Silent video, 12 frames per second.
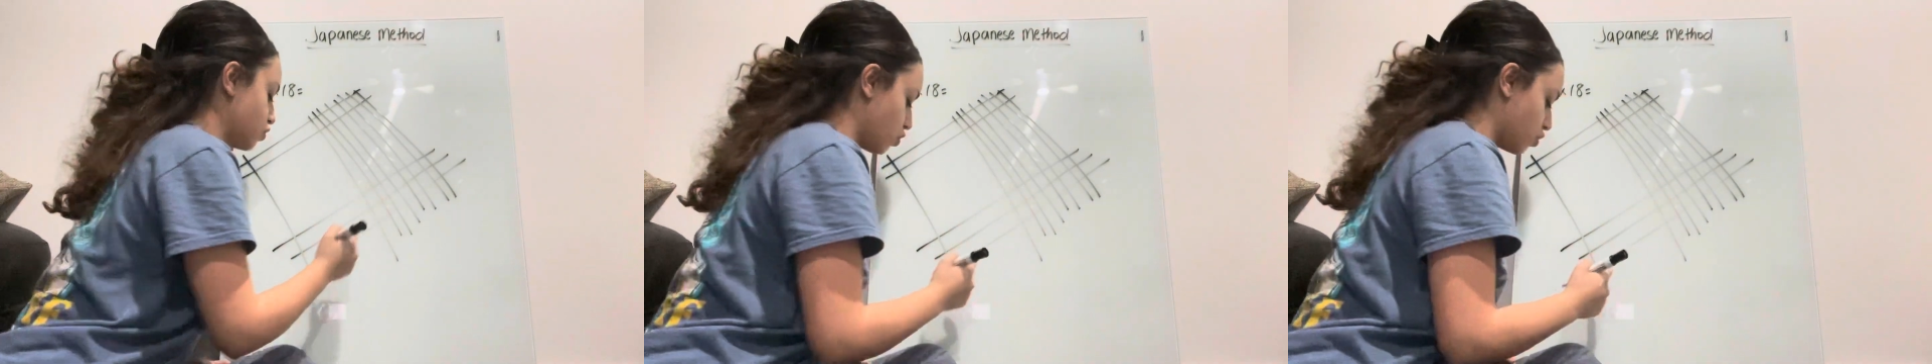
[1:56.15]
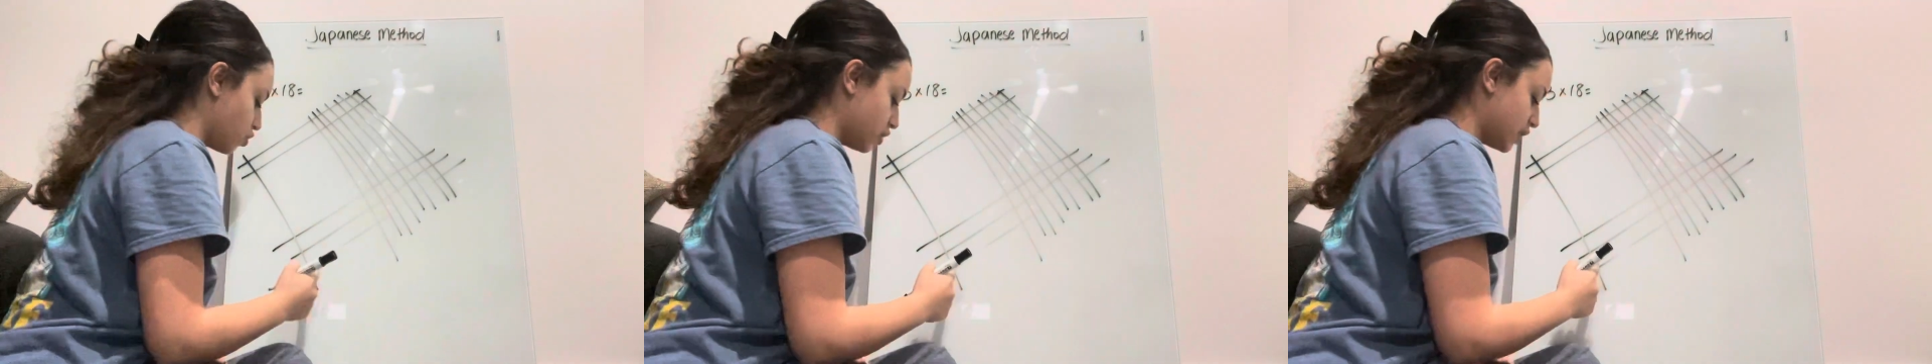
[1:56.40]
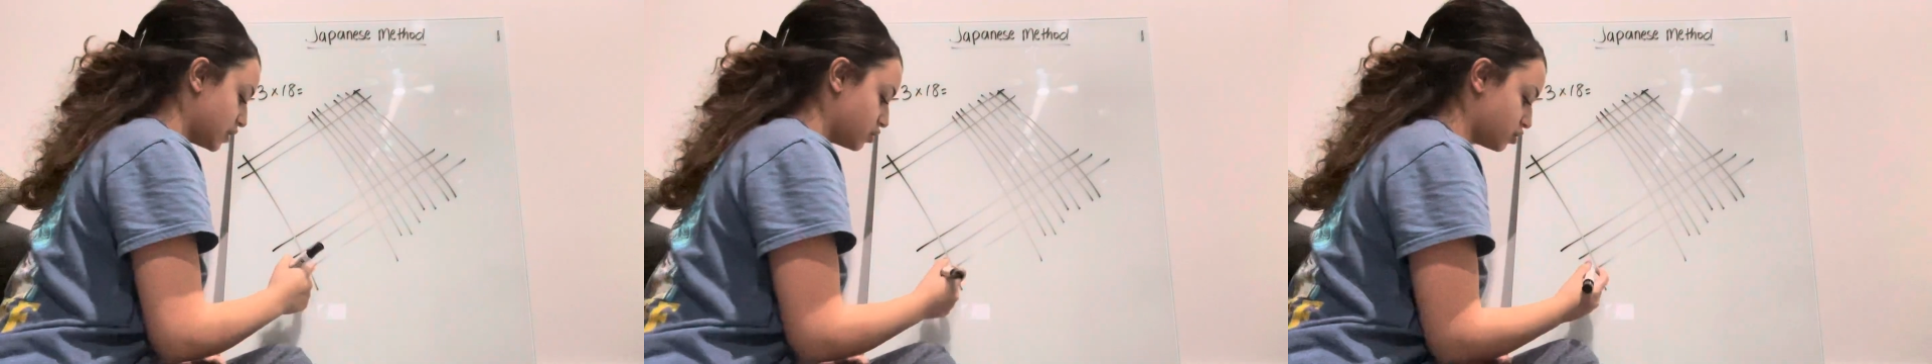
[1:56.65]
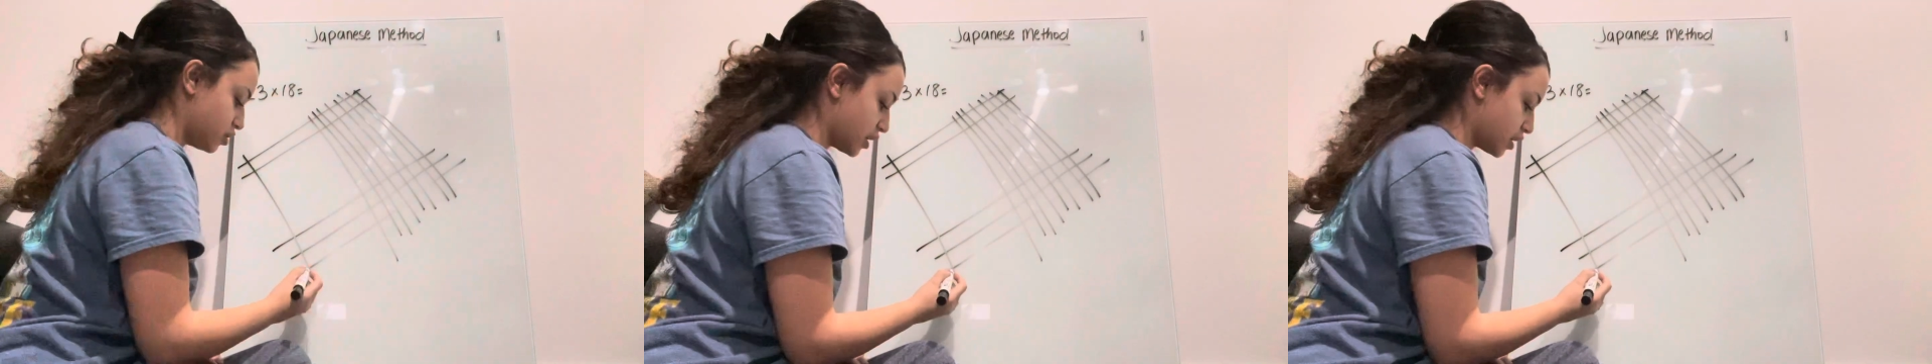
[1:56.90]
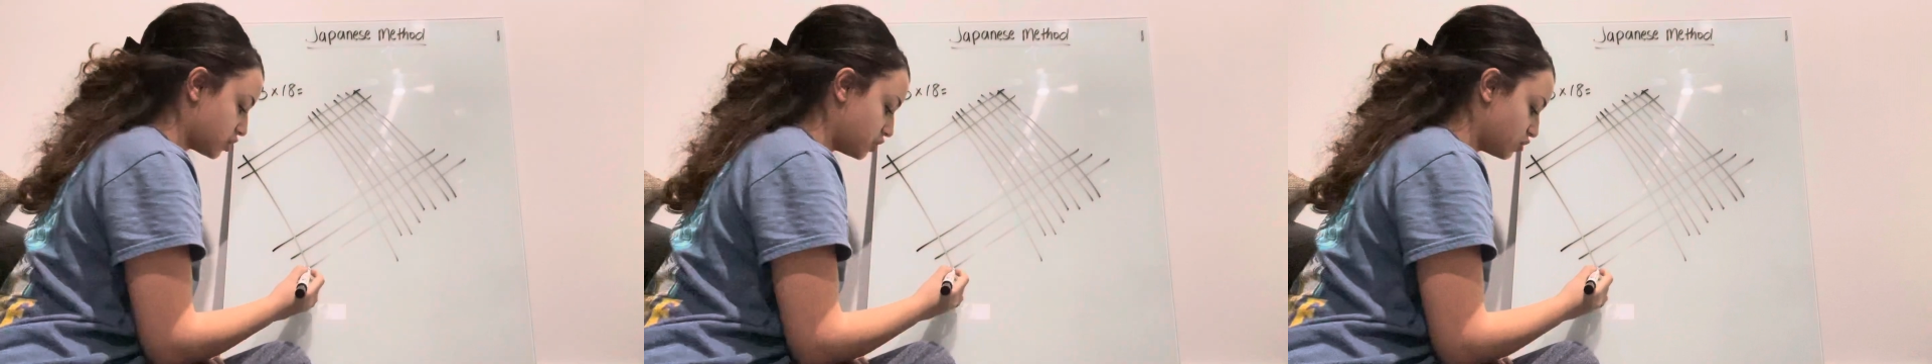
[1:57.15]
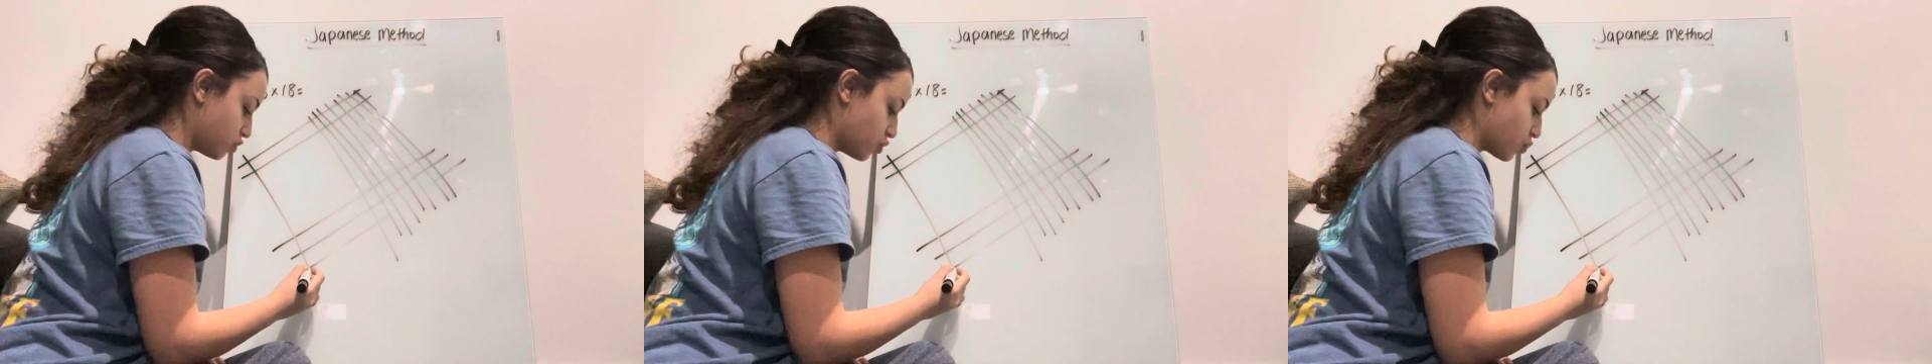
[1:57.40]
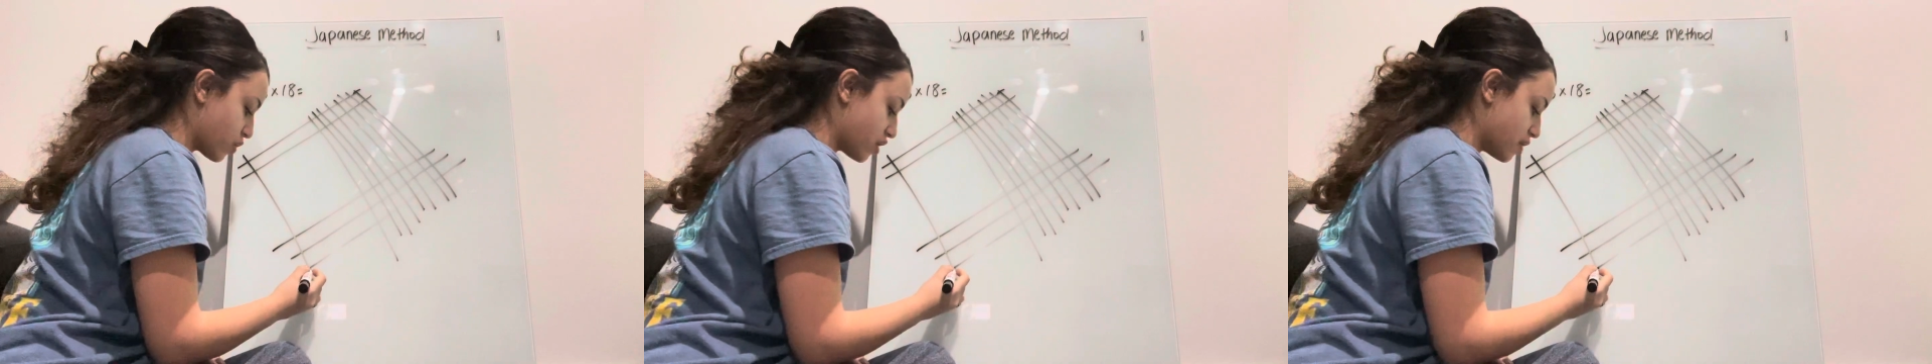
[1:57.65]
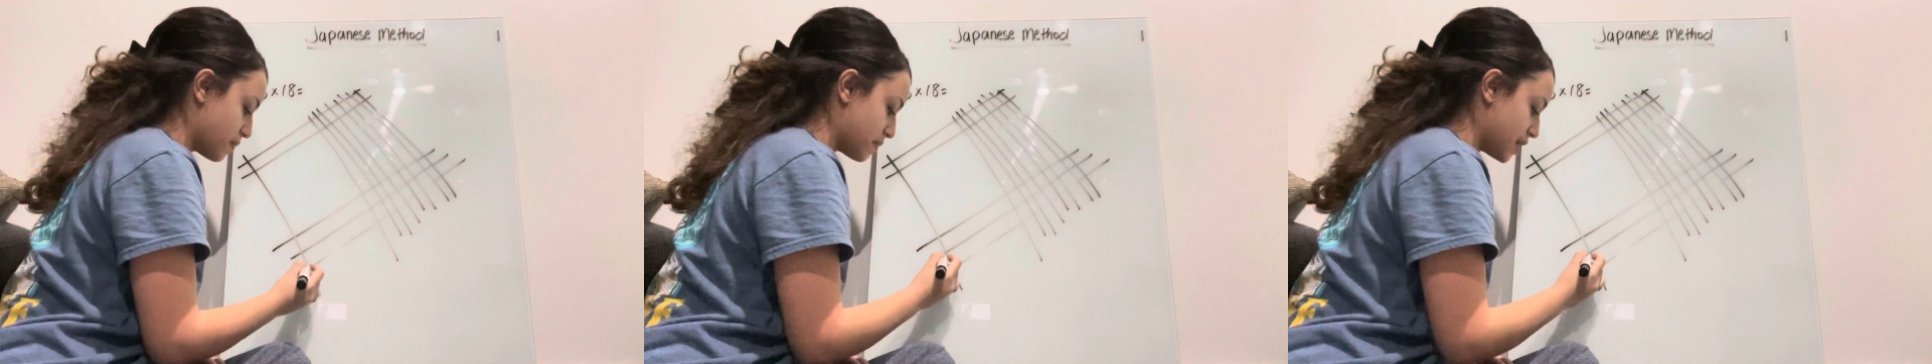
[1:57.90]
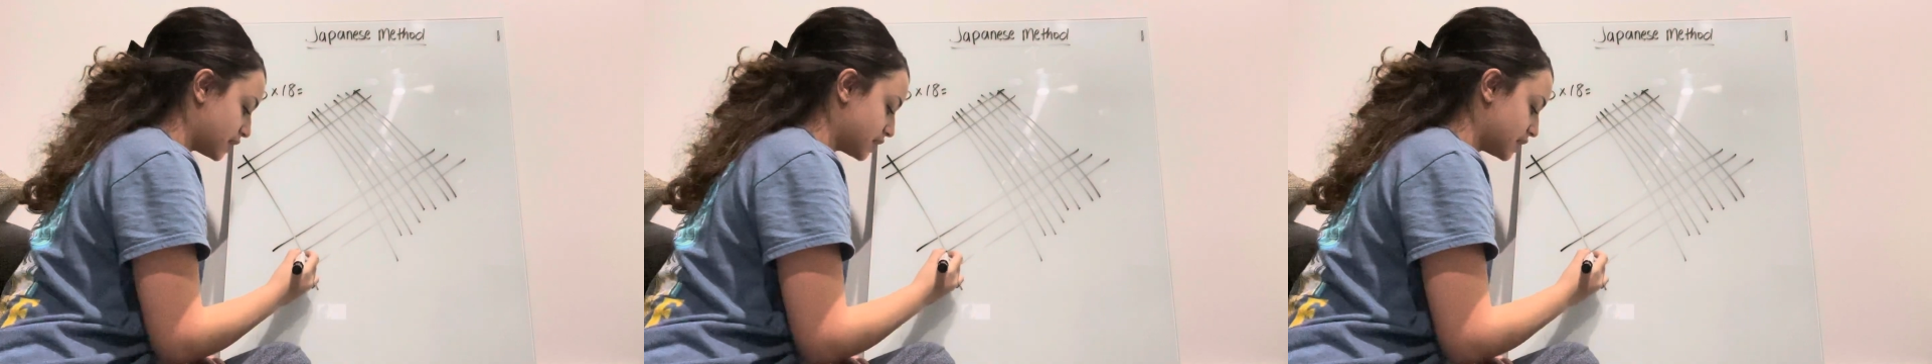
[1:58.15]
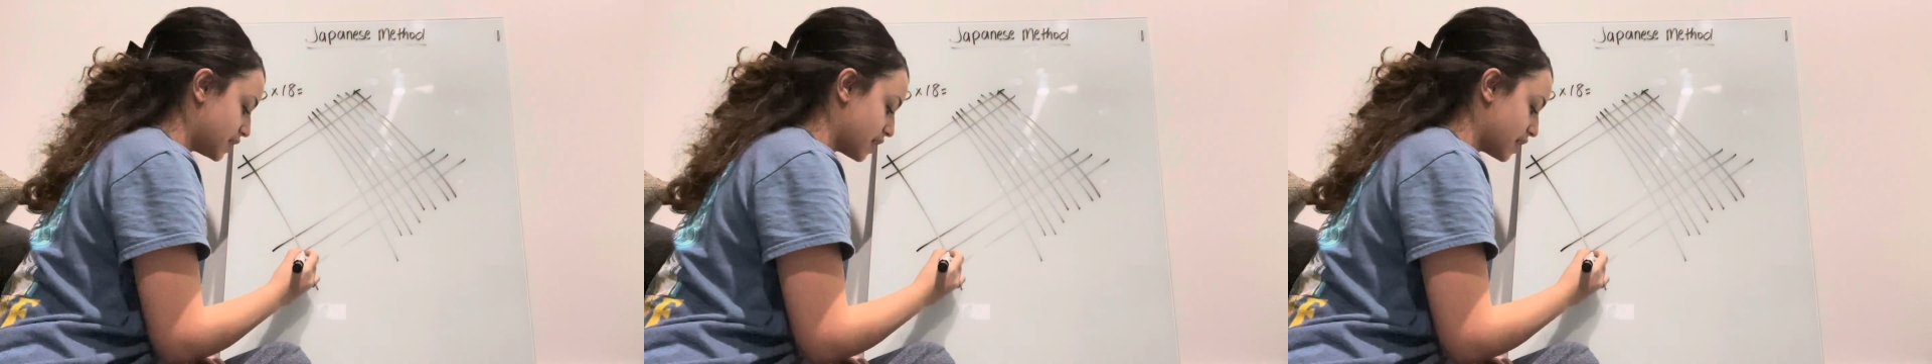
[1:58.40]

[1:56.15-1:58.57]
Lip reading: all the intersections or where it makes an